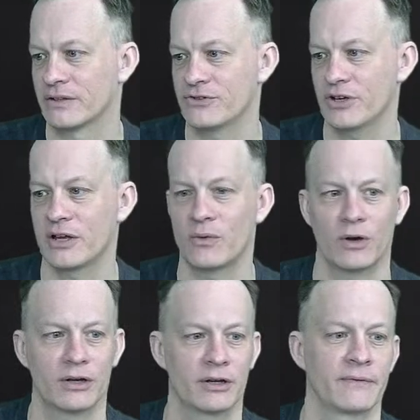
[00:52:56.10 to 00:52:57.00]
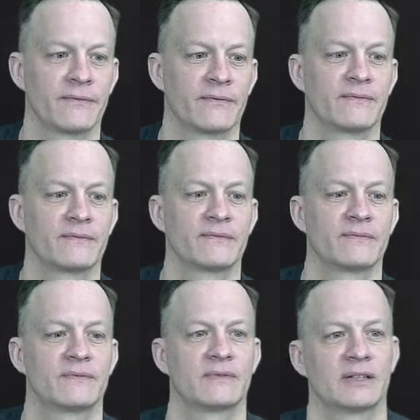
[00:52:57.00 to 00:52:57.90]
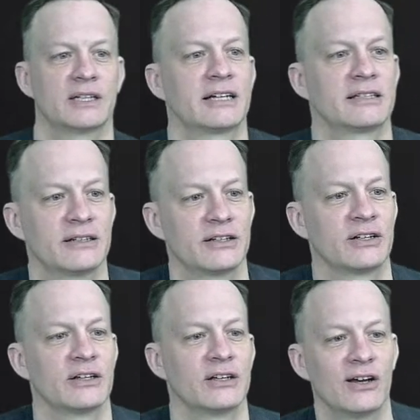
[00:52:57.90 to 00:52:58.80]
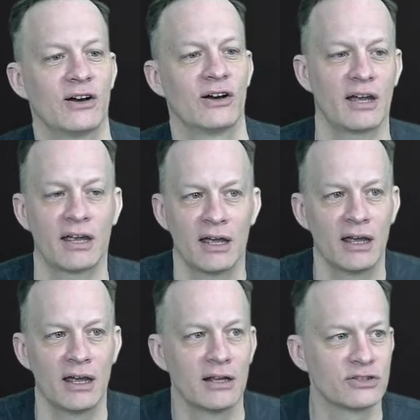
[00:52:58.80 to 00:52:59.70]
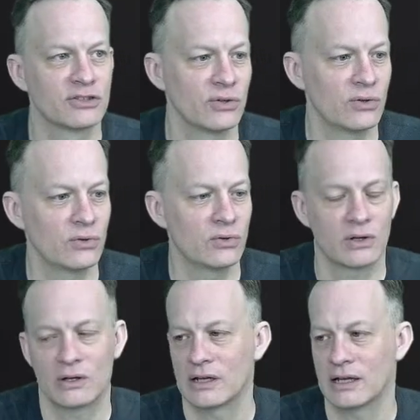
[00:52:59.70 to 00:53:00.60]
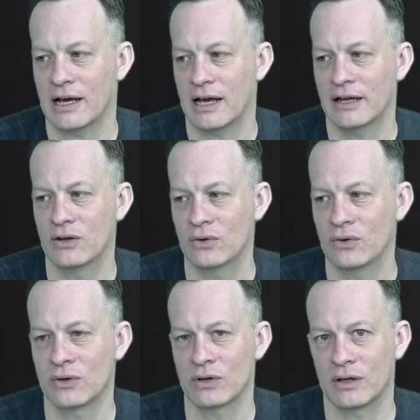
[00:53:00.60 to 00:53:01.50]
Drinking water. Excellent. Okay, so I know